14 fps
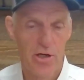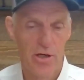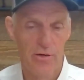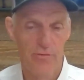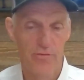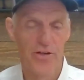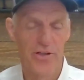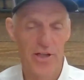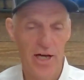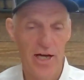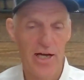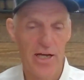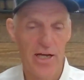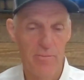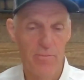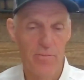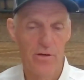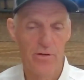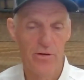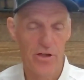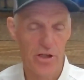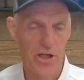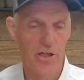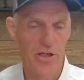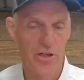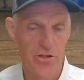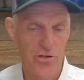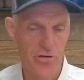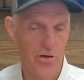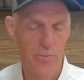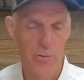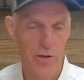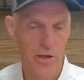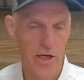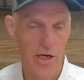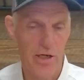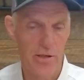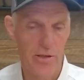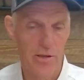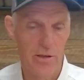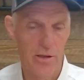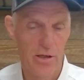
of the time, the kidneys are implicated.